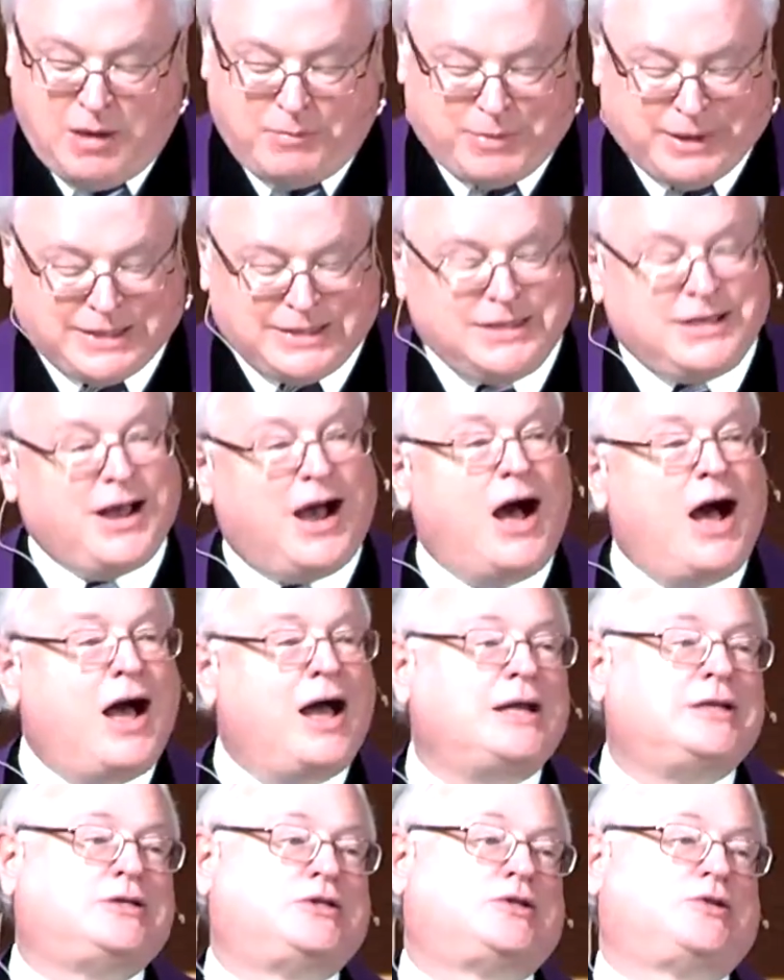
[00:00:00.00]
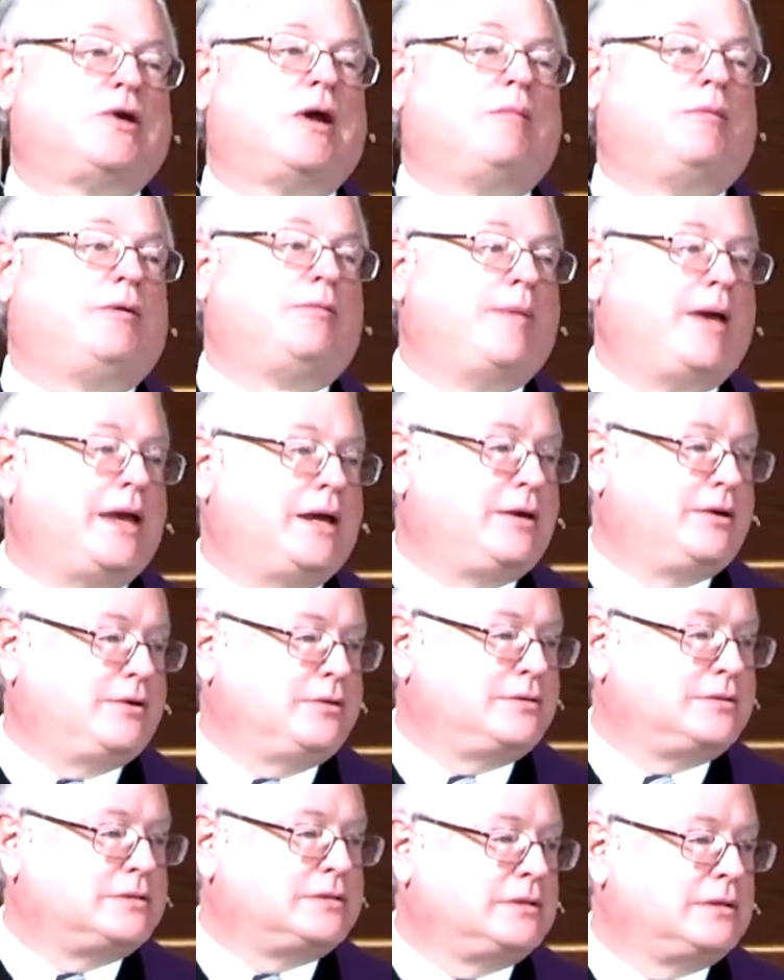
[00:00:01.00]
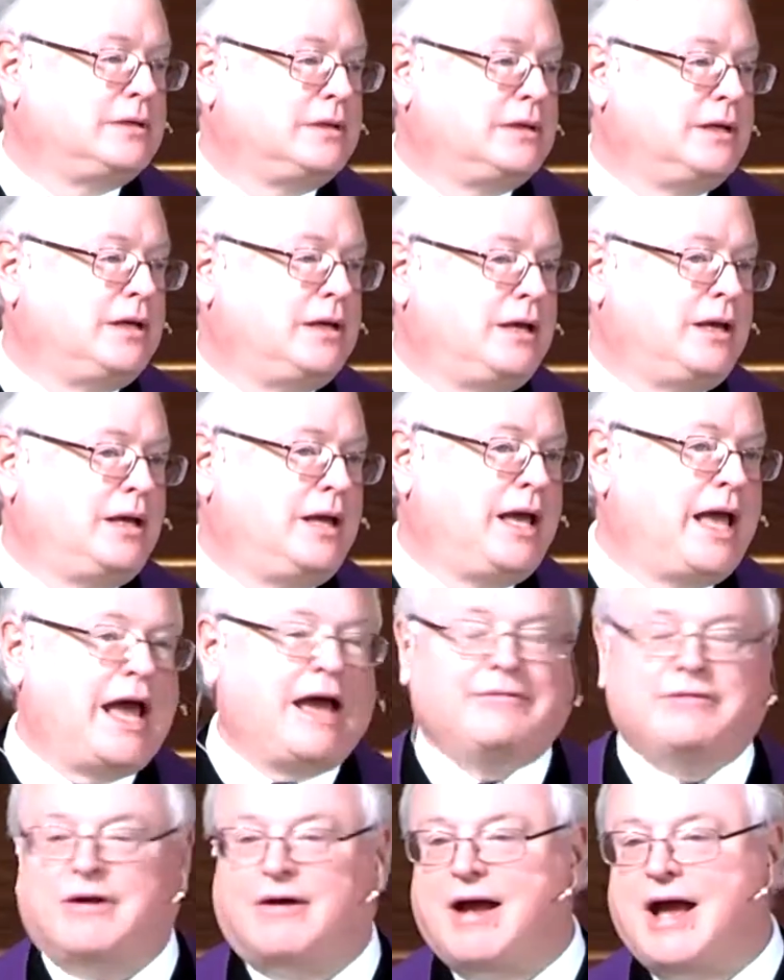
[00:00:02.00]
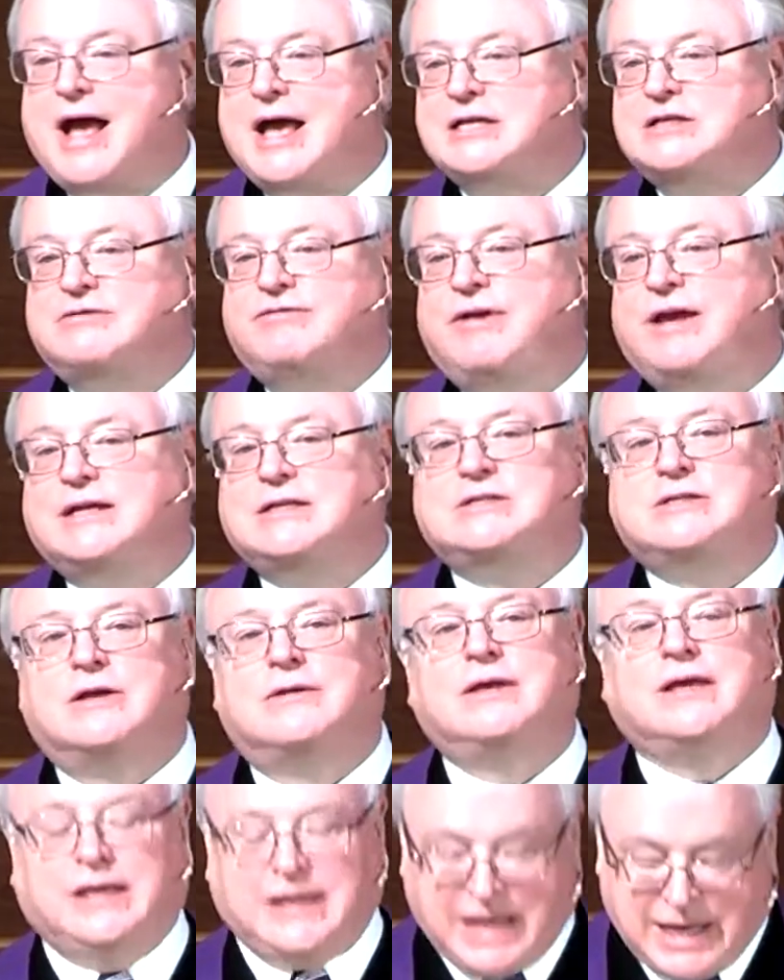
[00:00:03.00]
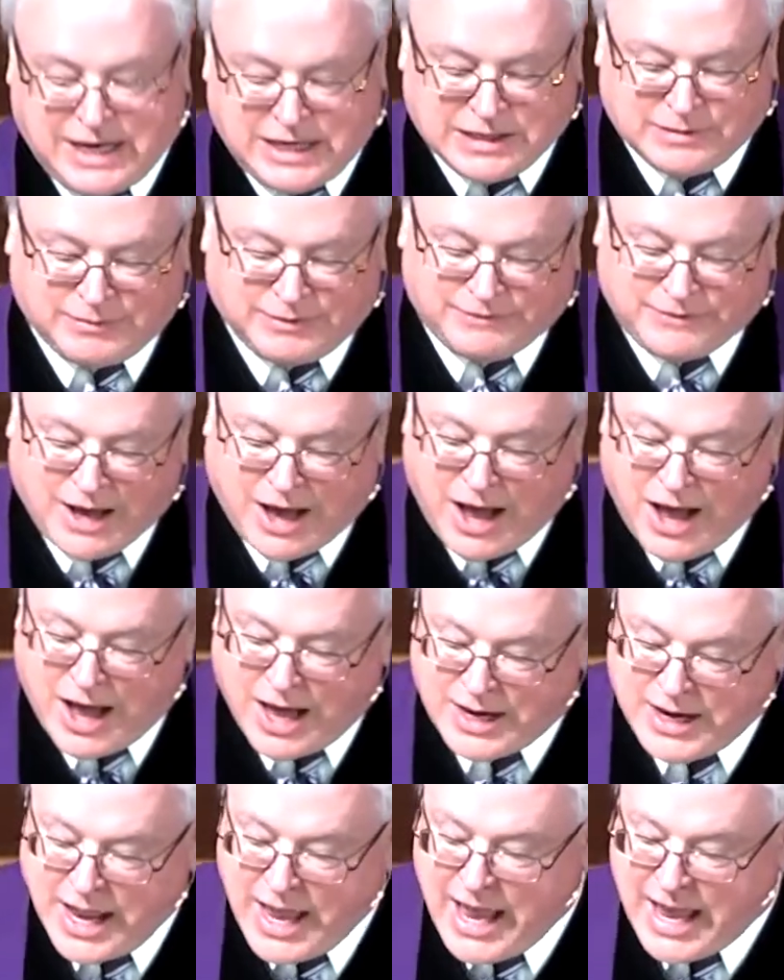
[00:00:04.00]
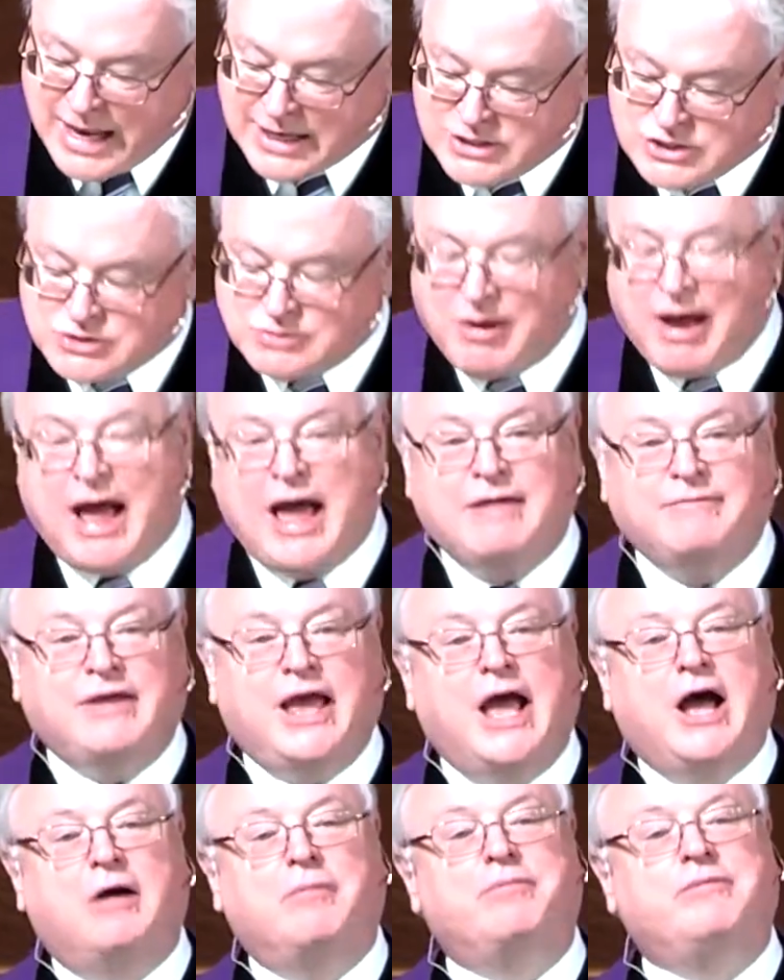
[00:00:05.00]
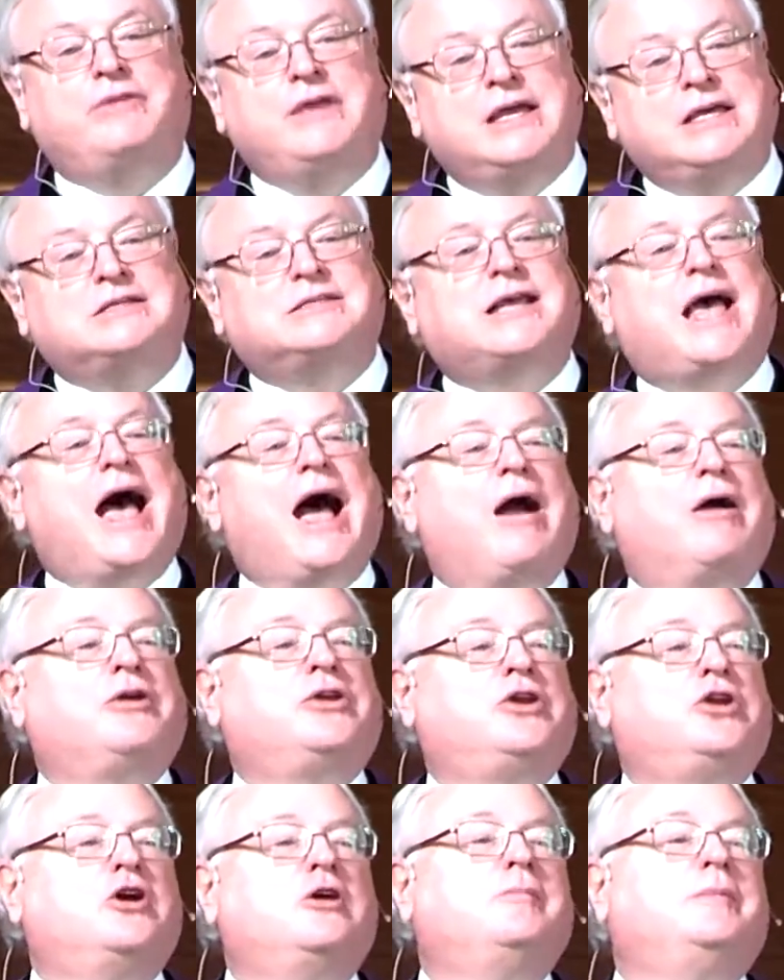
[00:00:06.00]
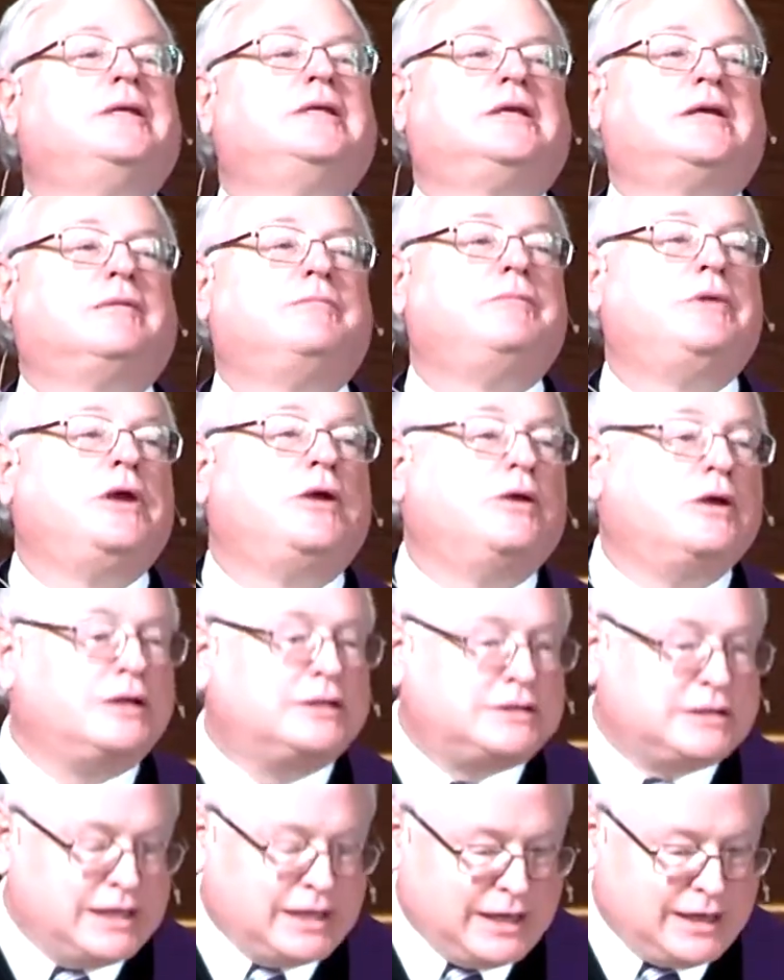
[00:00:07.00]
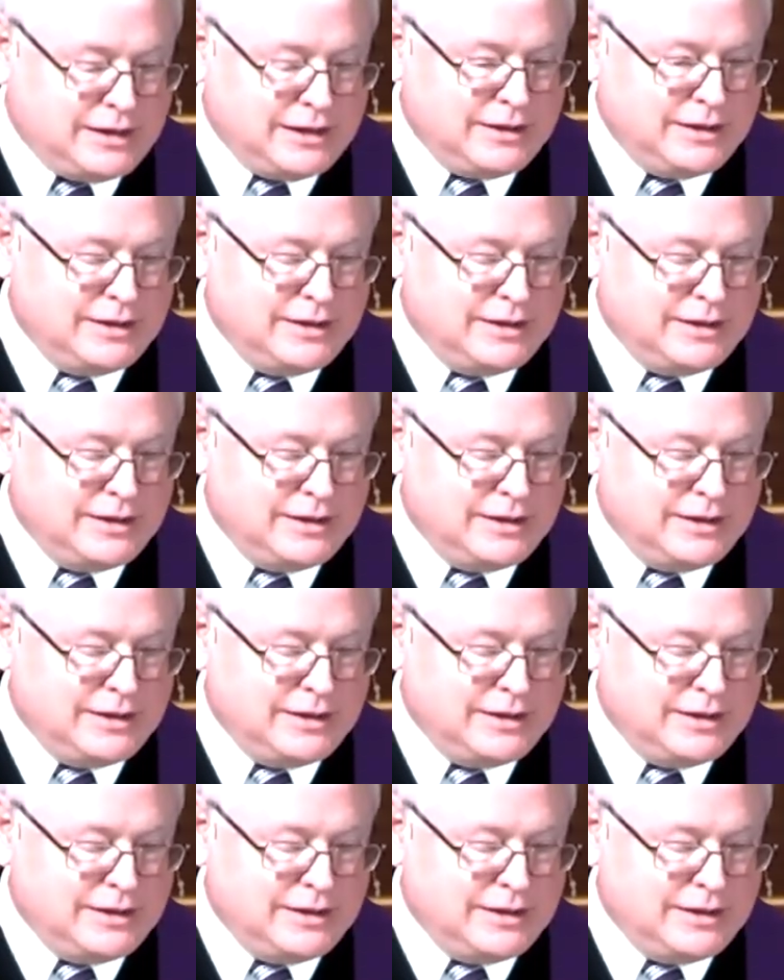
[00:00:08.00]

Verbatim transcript: But God's troublemakers have their eyes fixed on the kingdom of God and strive to help this, our human community,